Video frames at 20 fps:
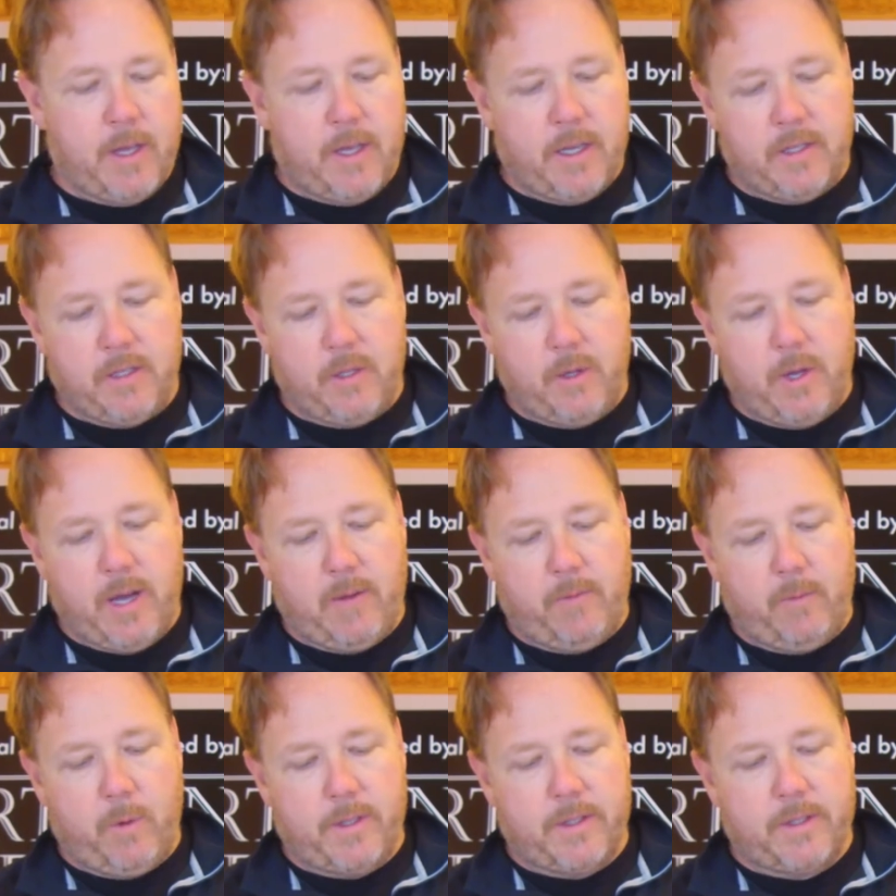is you
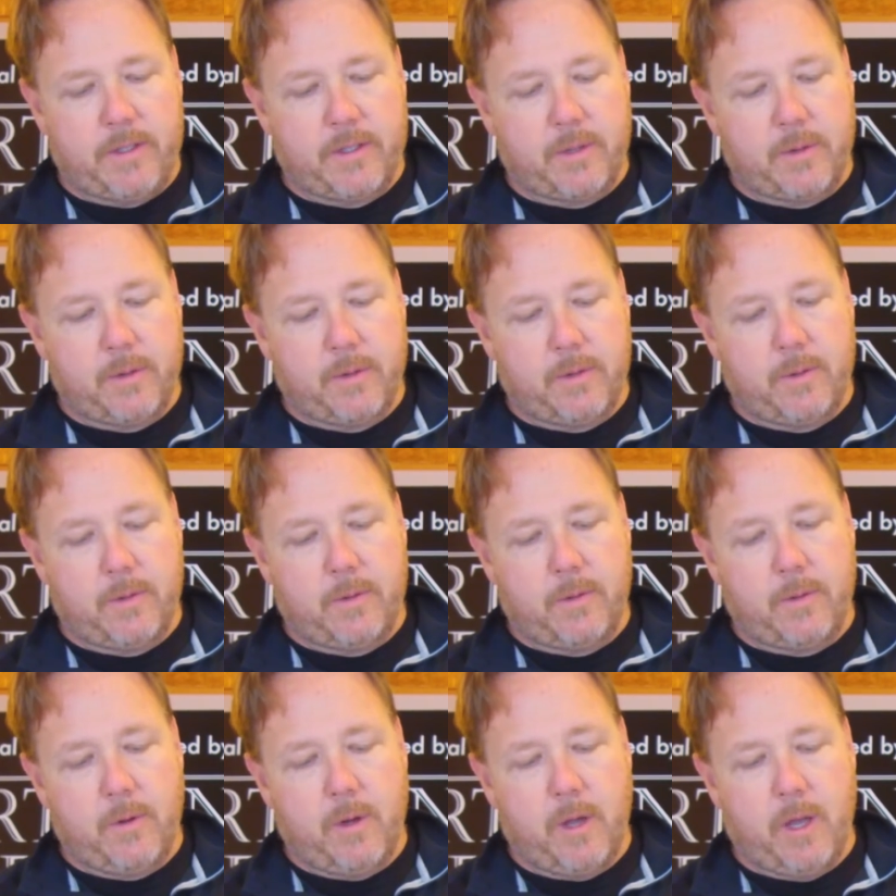have one
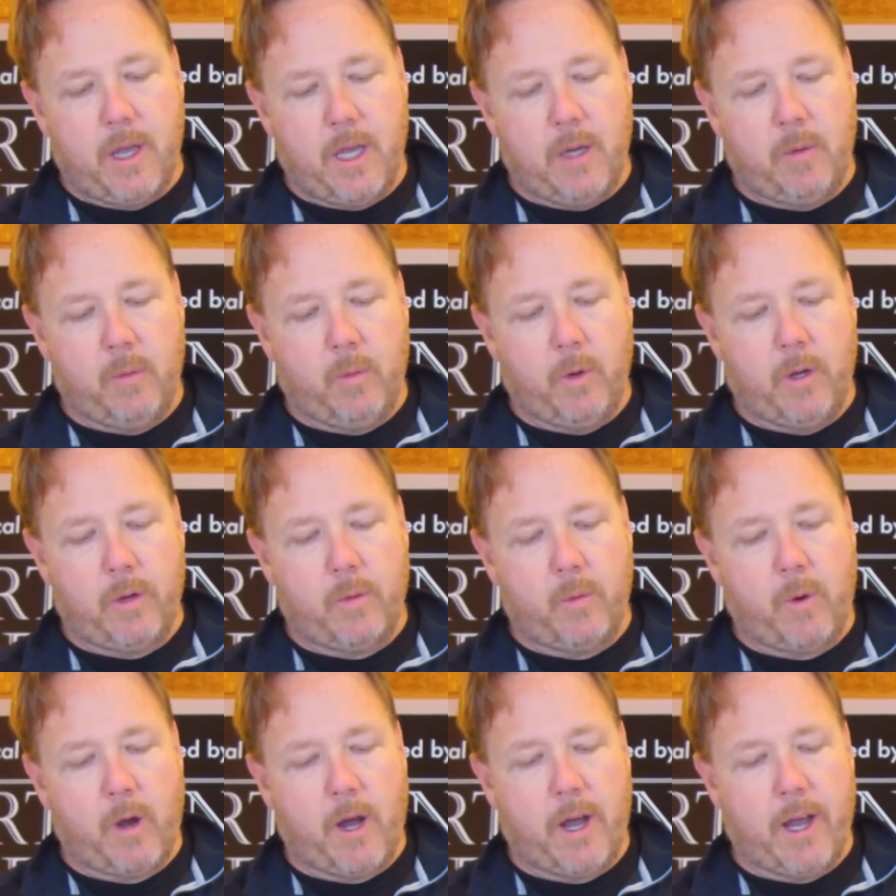screw and
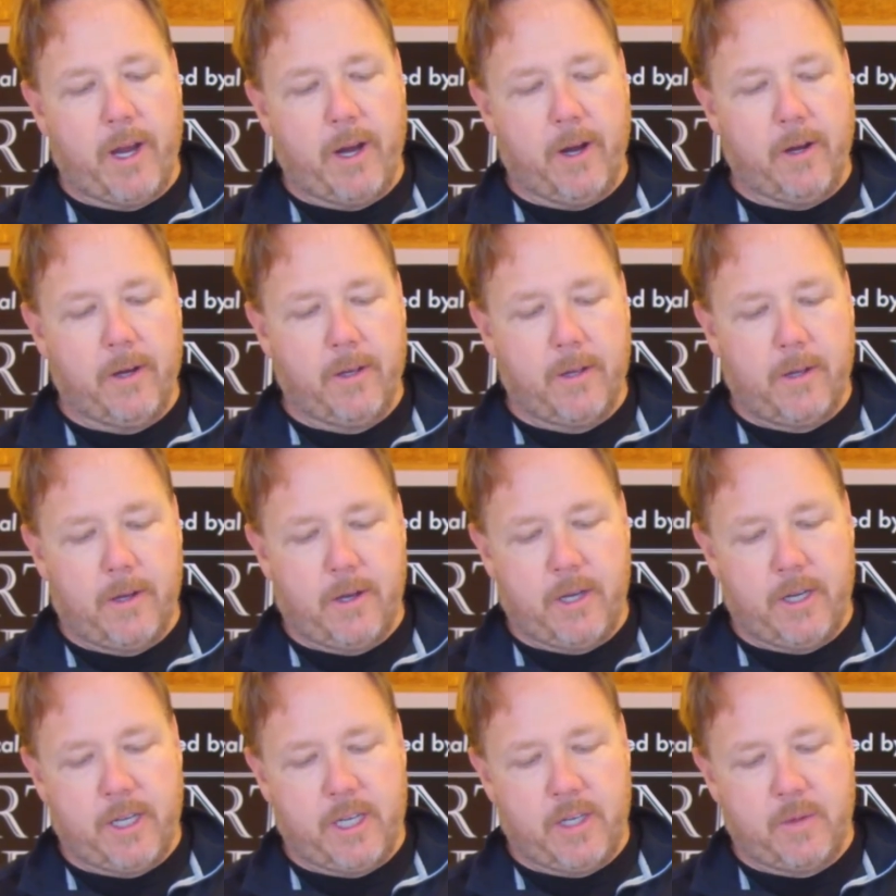one wire
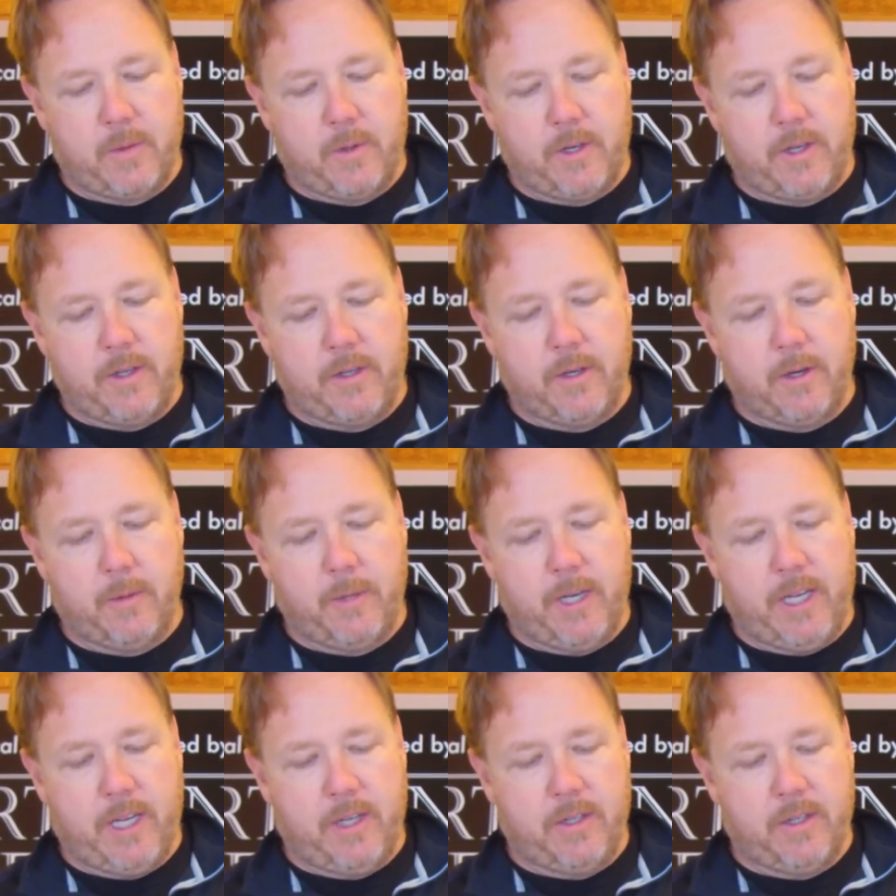on each one of the
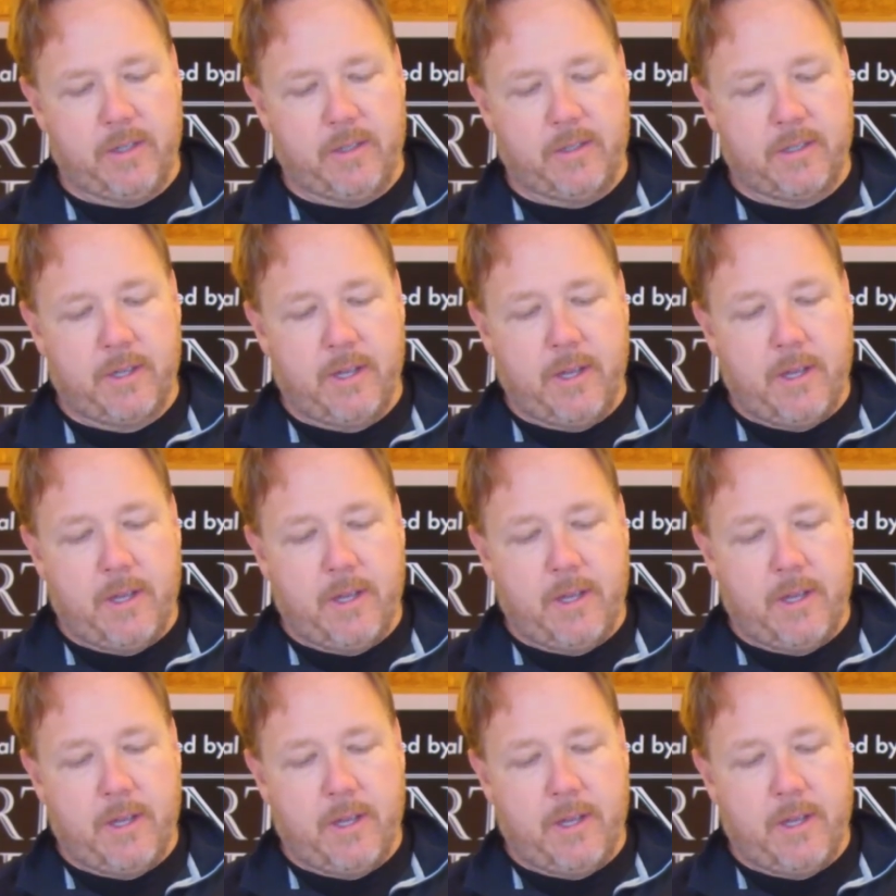terminations.